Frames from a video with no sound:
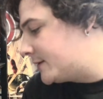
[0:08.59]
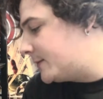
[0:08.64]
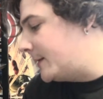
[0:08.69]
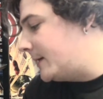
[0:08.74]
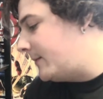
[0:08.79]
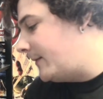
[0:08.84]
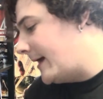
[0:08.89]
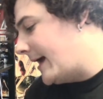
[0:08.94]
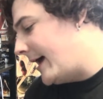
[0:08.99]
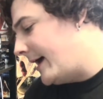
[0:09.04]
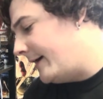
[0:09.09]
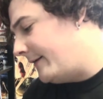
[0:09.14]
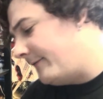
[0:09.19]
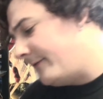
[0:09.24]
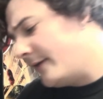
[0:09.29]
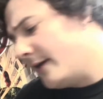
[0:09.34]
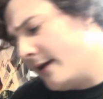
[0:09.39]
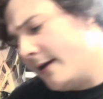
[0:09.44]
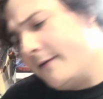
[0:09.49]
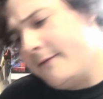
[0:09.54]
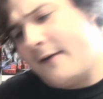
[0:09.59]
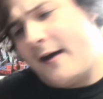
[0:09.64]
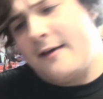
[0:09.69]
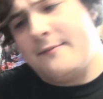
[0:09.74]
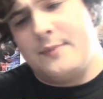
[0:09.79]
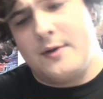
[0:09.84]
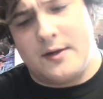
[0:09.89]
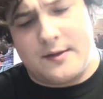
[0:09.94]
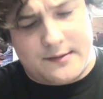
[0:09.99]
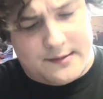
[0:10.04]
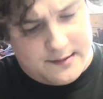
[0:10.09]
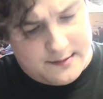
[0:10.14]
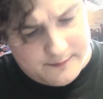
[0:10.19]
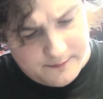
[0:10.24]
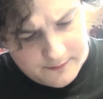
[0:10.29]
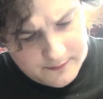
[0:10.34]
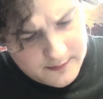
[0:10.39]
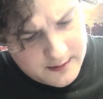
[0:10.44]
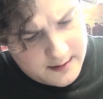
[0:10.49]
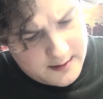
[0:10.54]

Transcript: This week we have five books.